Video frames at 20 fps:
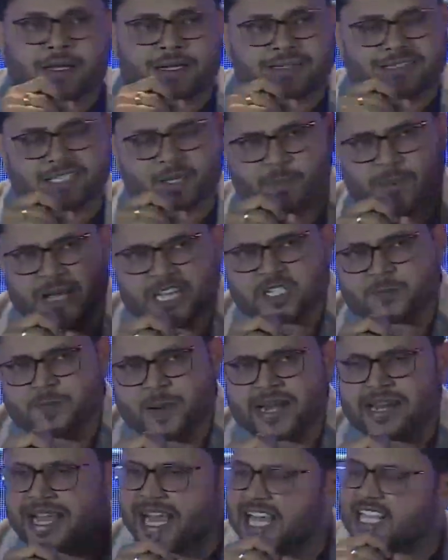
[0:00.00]
The best
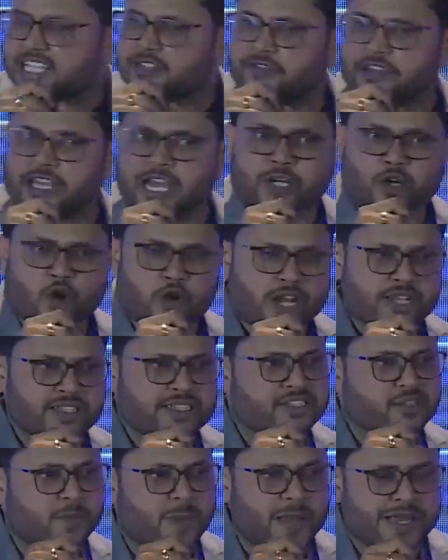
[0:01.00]
part, as we are talking
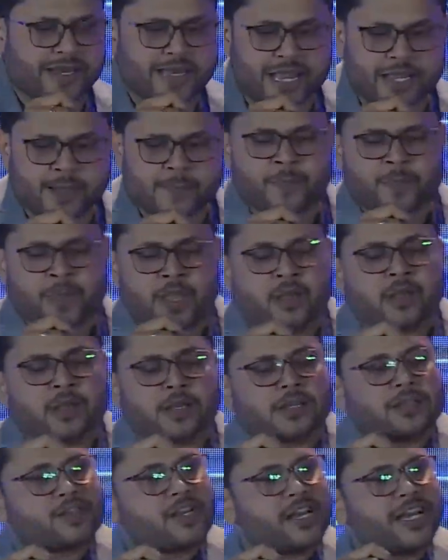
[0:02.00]
since the beginning,
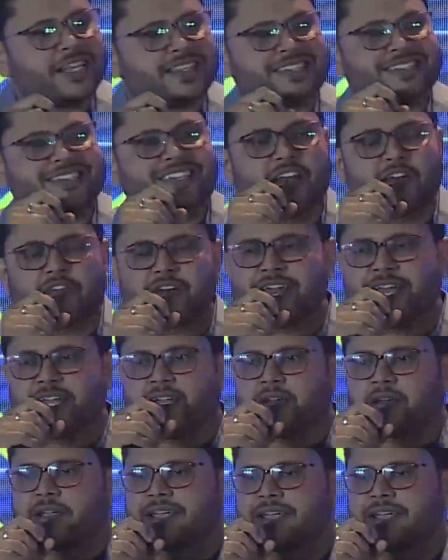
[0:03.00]
it's generate